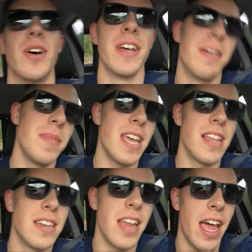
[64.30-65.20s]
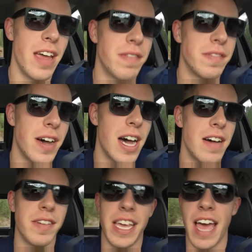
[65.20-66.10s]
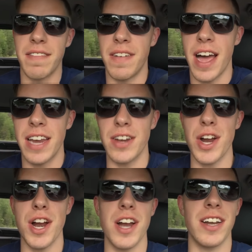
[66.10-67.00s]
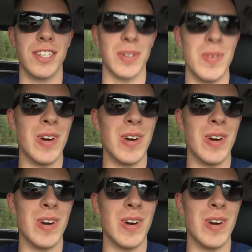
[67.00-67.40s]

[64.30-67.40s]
at the end of the day, if, uh, if I can't find her, doesn't